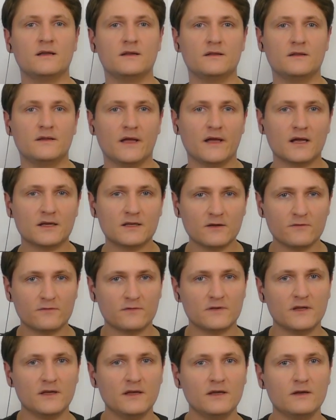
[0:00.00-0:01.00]

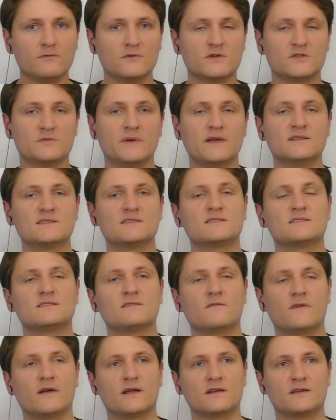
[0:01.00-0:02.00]
negatively, which means
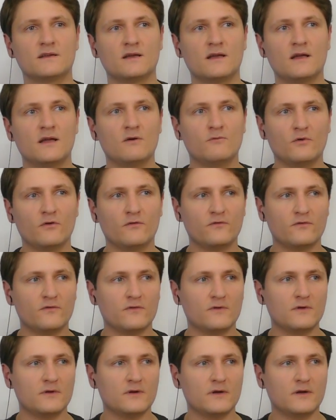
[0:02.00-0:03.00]
that with
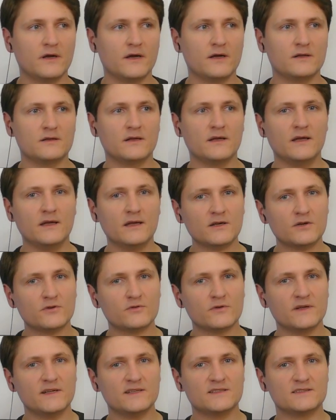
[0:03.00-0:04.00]
an
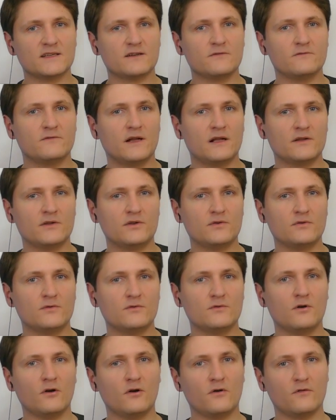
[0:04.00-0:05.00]
increasing
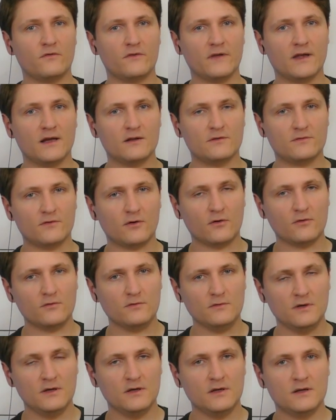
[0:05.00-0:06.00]
value of the L F
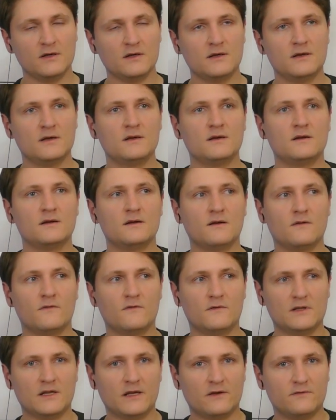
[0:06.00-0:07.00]
O,
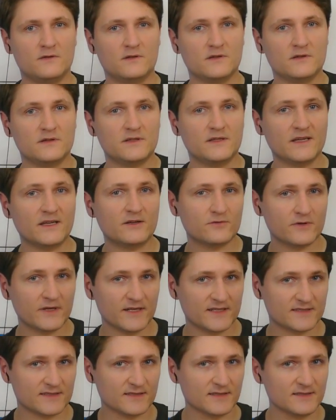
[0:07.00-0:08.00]
the level
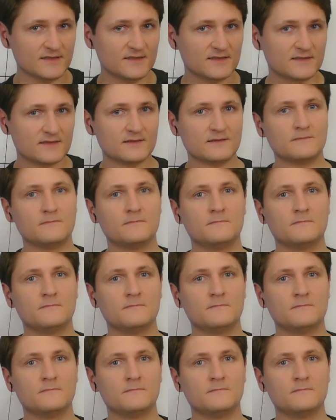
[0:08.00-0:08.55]
decreases